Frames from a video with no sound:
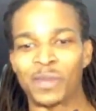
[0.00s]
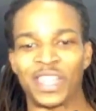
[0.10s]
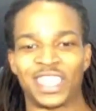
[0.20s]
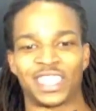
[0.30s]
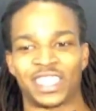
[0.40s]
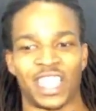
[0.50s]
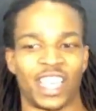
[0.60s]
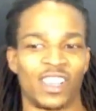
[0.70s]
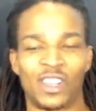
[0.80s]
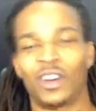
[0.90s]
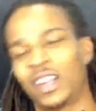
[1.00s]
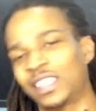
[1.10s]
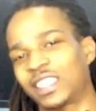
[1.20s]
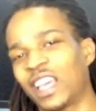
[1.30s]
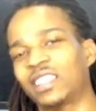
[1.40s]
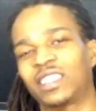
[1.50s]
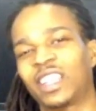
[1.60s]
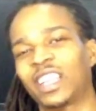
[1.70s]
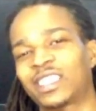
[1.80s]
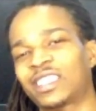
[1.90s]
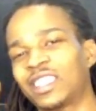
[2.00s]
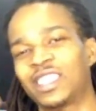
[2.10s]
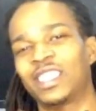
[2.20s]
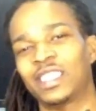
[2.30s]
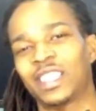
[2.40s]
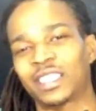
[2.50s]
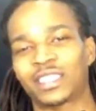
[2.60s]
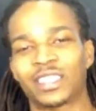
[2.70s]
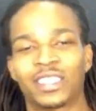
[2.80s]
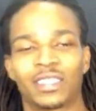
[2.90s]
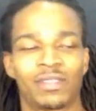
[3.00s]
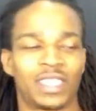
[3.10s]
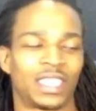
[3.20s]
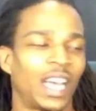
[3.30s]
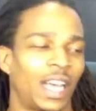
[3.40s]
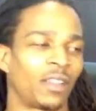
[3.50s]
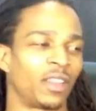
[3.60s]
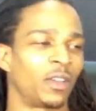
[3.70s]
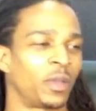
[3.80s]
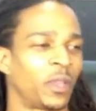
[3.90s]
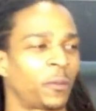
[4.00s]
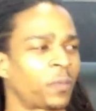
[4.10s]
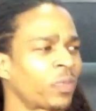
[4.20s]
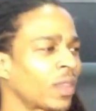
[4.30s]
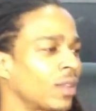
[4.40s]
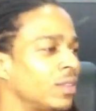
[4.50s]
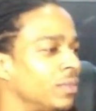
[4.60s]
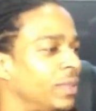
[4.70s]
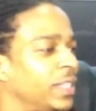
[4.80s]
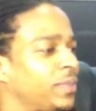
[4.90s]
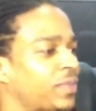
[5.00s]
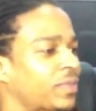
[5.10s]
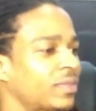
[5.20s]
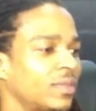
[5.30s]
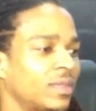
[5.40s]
But it's just like, oh, that's gangster, that's hot, you know what I mean? But